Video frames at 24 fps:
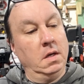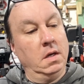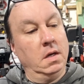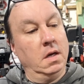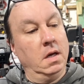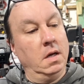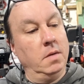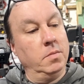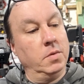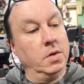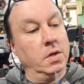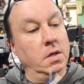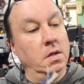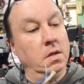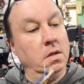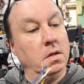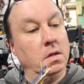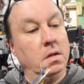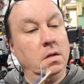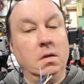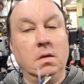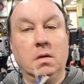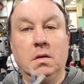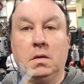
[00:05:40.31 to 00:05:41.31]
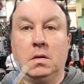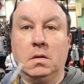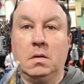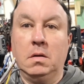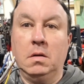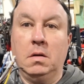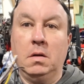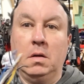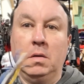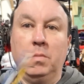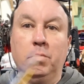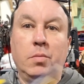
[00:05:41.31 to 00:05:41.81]
I'm gonna
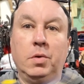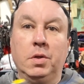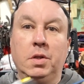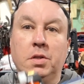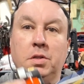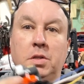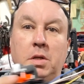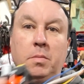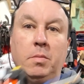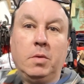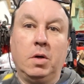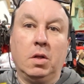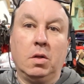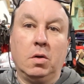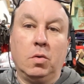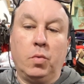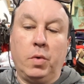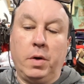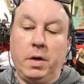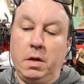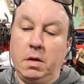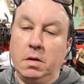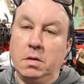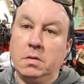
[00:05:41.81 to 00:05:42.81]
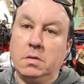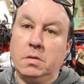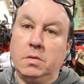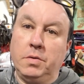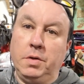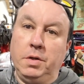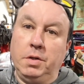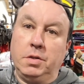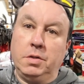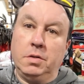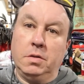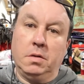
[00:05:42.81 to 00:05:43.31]
put the same color wires to
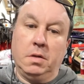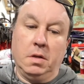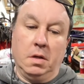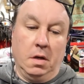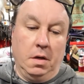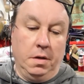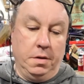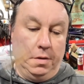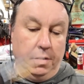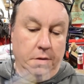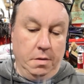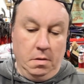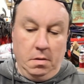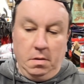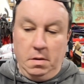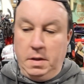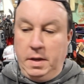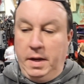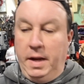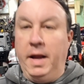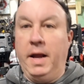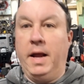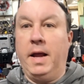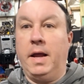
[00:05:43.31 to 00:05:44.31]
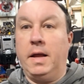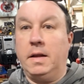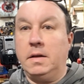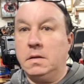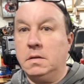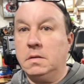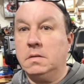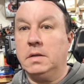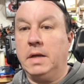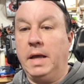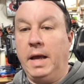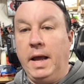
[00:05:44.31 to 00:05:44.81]
each thing on here, and
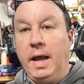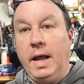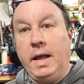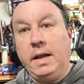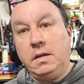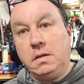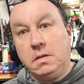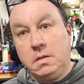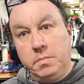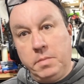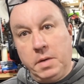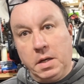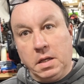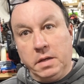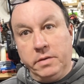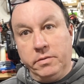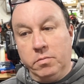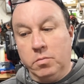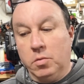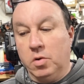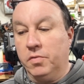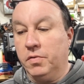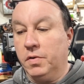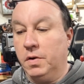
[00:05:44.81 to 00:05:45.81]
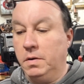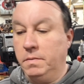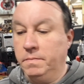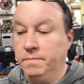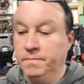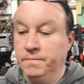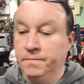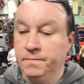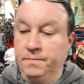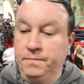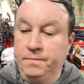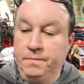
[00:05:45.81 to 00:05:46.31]
to make it even more fun,
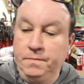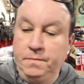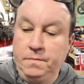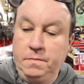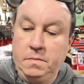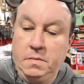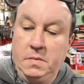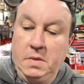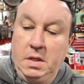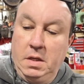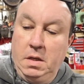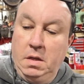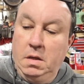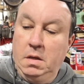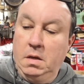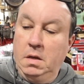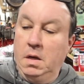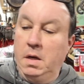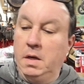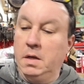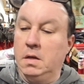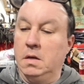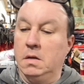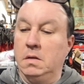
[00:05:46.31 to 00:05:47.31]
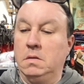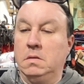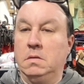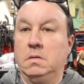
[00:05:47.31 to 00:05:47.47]
I got